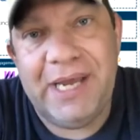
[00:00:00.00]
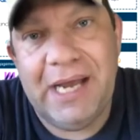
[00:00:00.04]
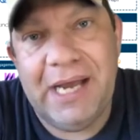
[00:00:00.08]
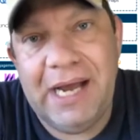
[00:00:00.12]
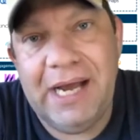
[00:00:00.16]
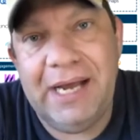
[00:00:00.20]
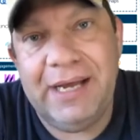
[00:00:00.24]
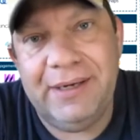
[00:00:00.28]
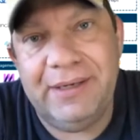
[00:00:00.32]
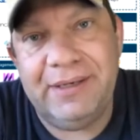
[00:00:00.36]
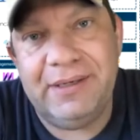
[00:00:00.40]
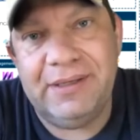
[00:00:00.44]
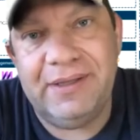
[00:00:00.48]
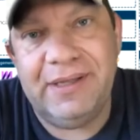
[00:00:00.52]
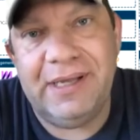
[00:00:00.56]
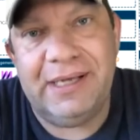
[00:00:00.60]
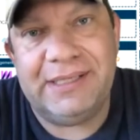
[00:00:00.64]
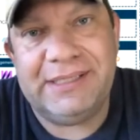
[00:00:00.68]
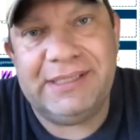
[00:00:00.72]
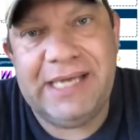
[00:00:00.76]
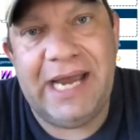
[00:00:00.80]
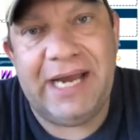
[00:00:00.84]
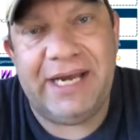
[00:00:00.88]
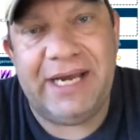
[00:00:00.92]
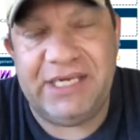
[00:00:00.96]
behind
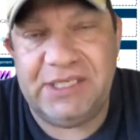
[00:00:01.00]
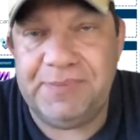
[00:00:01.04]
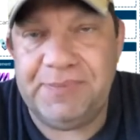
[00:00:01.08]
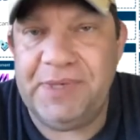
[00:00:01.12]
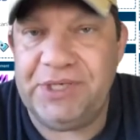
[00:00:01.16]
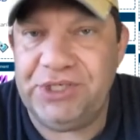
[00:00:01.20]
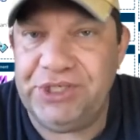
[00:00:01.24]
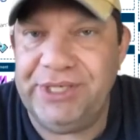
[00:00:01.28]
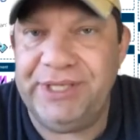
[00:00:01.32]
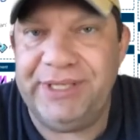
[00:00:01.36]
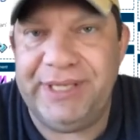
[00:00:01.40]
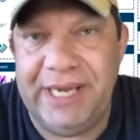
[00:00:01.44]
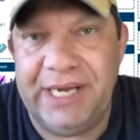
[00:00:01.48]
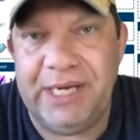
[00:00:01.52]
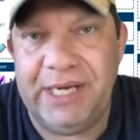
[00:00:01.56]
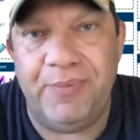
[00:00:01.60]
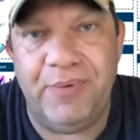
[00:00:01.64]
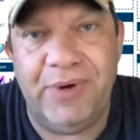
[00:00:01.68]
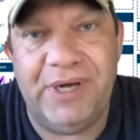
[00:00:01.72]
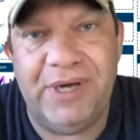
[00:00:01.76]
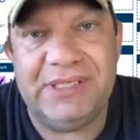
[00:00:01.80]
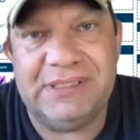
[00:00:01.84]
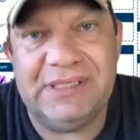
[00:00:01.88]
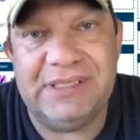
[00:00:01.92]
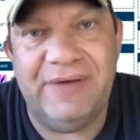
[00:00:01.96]
the tech, especially at the
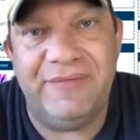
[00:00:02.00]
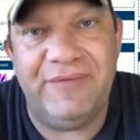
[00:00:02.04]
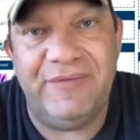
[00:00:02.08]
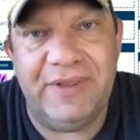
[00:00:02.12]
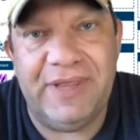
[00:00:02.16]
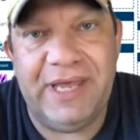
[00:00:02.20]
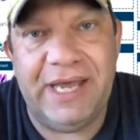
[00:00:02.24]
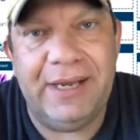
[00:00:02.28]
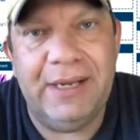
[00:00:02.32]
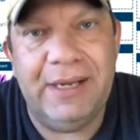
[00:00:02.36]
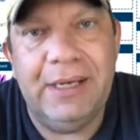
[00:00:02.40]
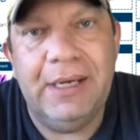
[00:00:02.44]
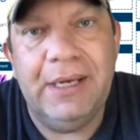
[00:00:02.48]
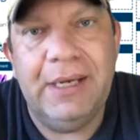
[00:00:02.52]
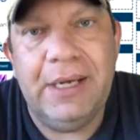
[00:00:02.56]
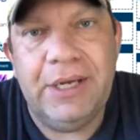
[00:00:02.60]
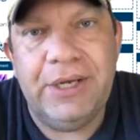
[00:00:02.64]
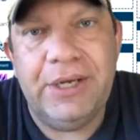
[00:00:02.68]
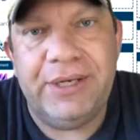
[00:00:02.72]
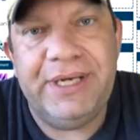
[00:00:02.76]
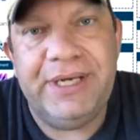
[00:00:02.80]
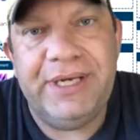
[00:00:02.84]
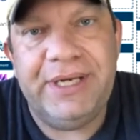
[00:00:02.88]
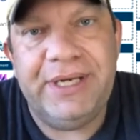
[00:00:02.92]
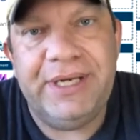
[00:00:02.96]
enterprise level, that
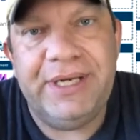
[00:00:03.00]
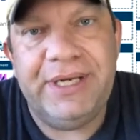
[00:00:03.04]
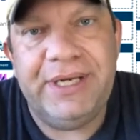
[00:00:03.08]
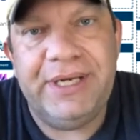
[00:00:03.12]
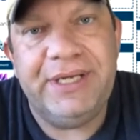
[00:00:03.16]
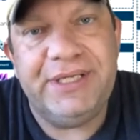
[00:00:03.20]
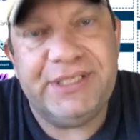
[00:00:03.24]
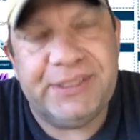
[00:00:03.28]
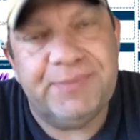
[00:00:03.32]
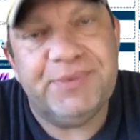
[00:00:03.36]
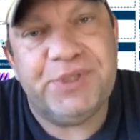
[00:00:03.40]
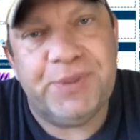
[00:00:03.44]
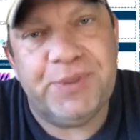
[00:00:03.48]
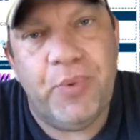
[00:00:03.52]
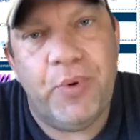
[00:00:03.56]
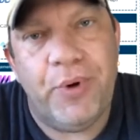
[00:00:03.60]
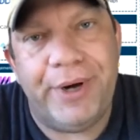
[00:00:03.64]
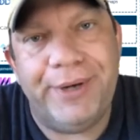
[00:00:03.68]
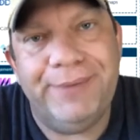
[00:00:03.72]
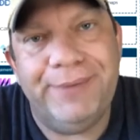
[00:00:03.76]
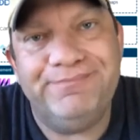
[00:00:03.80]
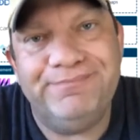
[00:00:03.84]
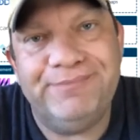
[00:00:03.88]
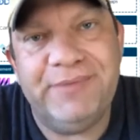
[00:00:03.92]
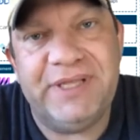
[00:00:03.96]
you need some
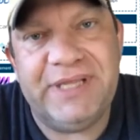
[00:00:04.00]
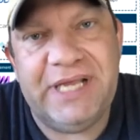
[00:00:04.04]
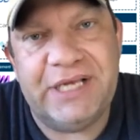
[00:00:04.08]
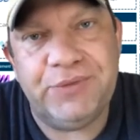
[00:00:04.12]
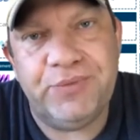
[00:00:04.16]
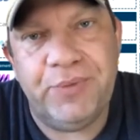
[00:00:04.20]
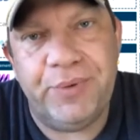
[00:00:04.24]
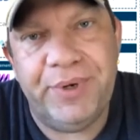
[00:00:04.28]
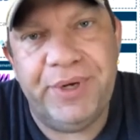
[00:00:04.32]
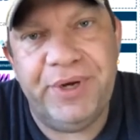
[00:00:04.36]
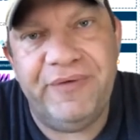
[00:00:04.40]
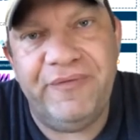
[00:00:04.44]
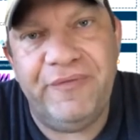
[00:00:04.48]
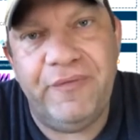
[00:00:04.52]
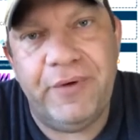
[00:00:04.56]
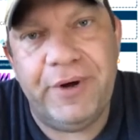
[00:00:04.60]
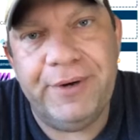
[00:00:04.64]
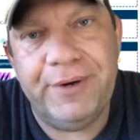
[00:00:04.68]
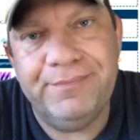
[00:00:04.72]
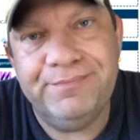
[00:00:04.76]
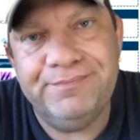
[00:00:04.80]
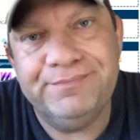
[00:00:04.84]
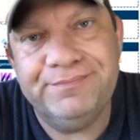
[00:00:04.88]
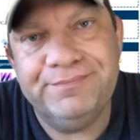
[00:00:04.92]
support, and that's what we're here for.